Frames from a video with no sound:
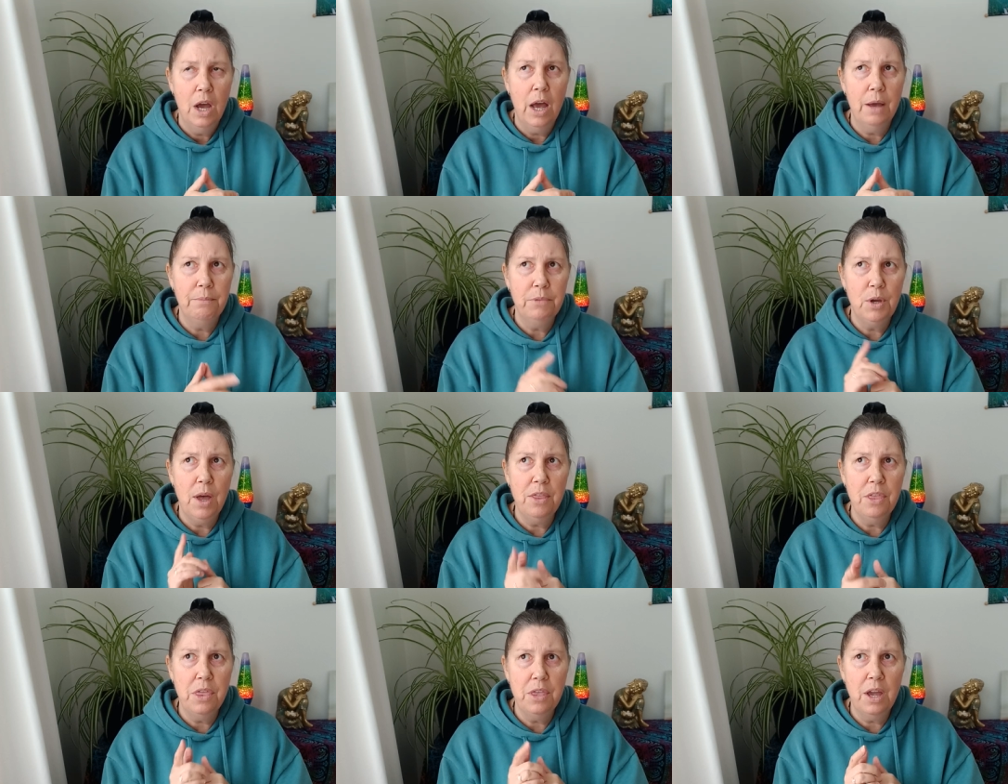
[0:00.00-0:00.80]
Um, the
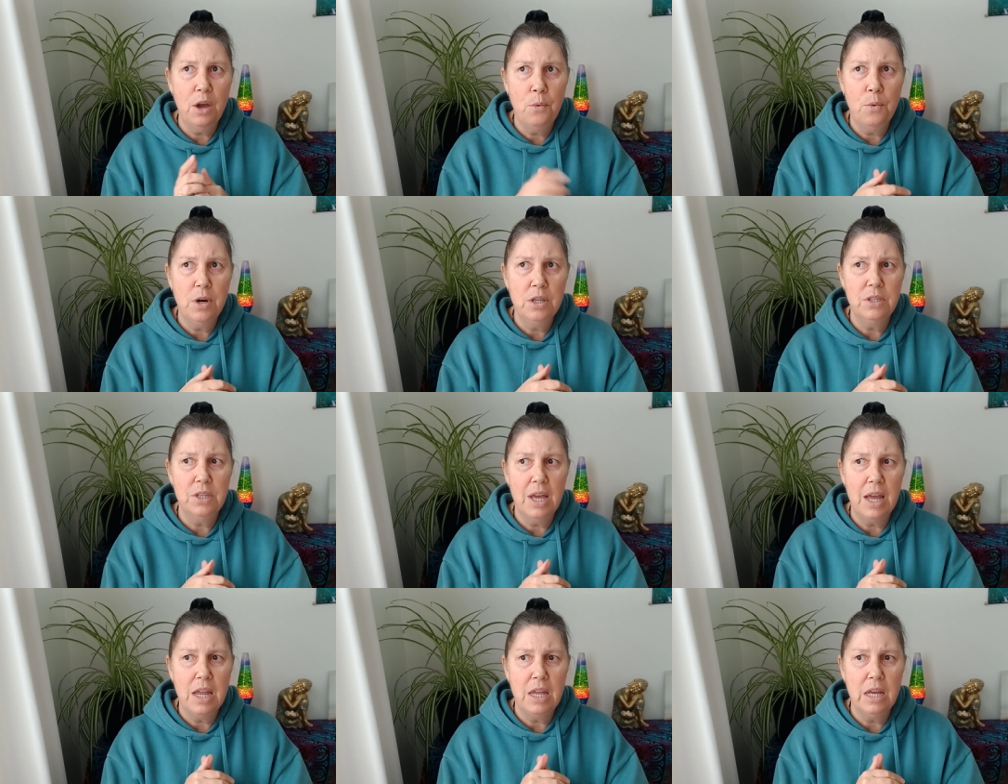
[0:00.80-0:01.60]
other thing I want to
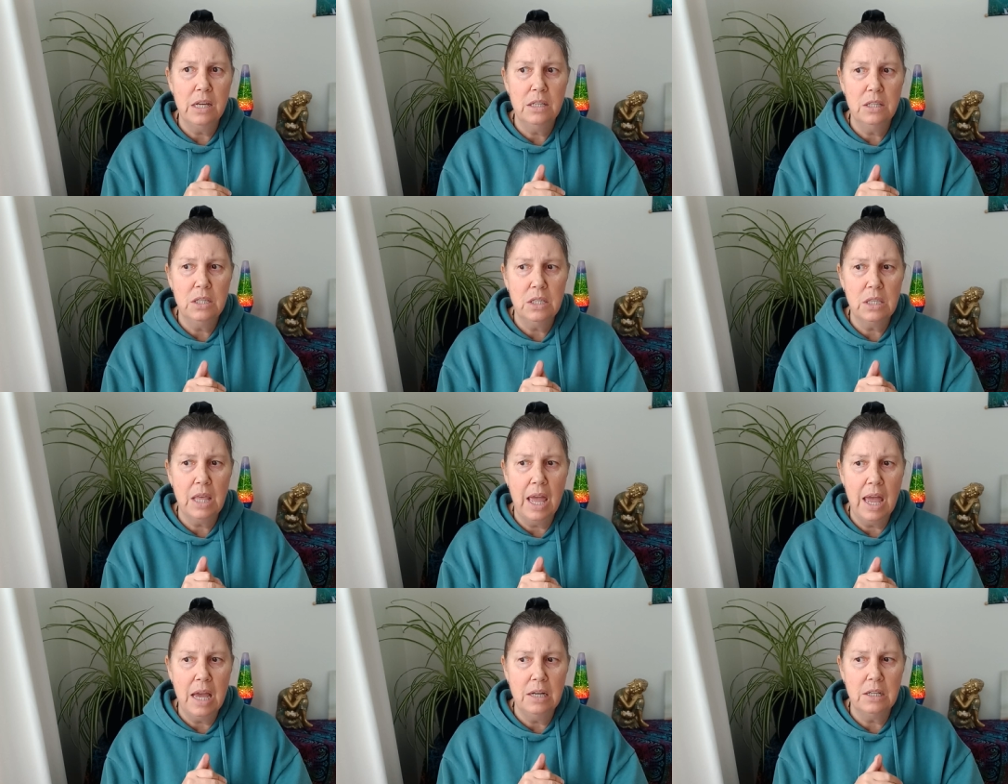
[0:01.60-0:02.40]
say is
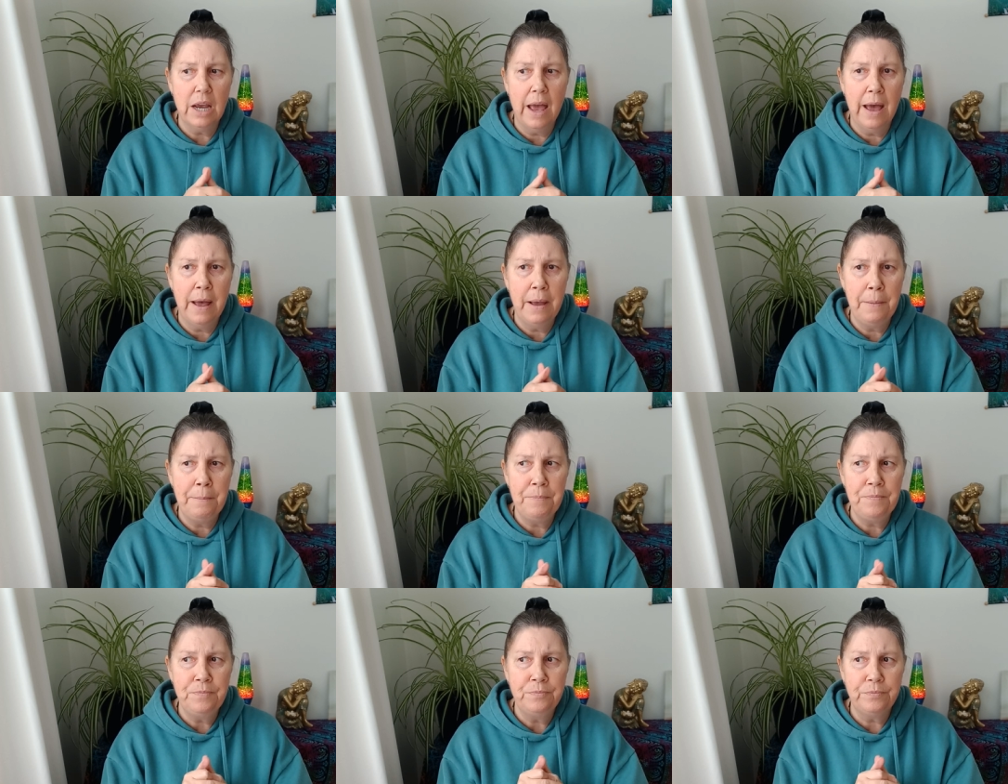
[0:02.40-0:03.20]
that
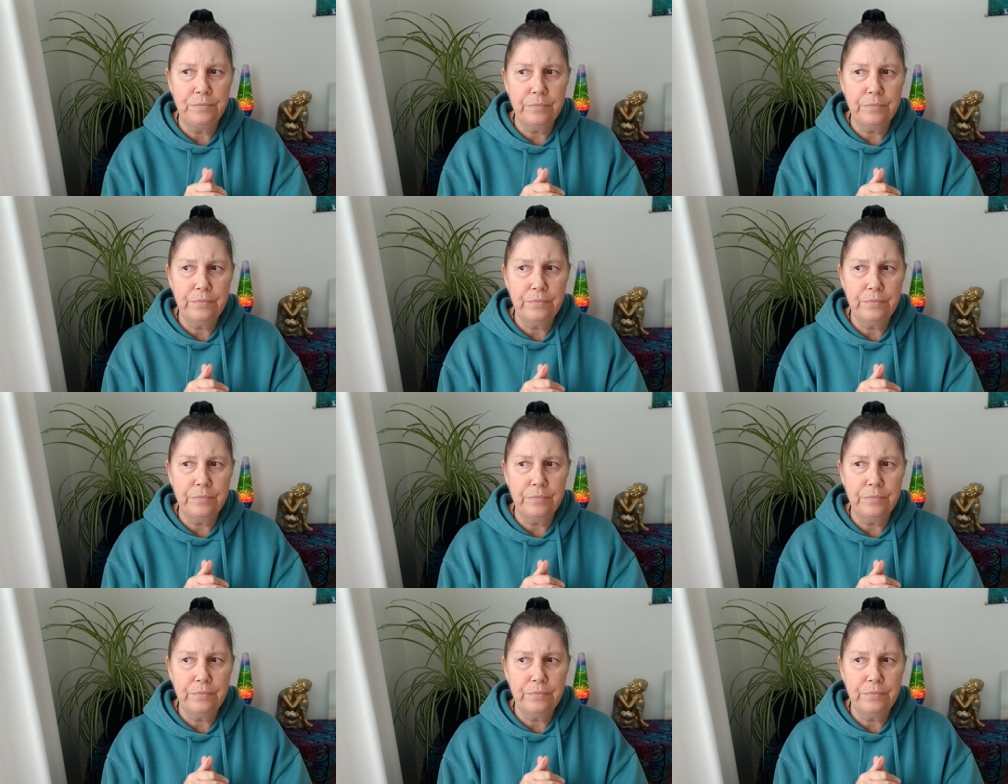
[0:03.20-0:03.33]
um,